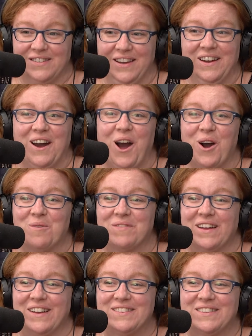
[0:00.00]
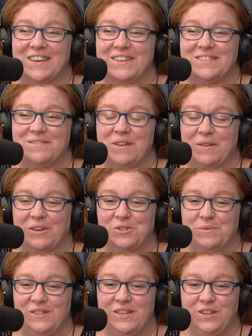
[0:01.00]
that
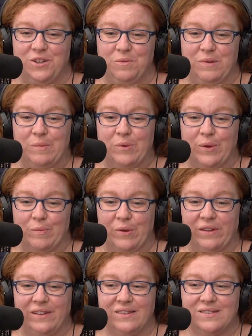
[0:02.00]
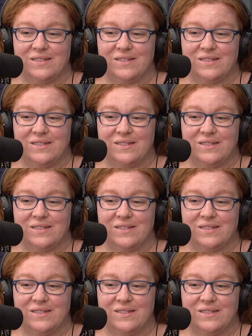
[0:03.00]
LGBTQ people are bullies.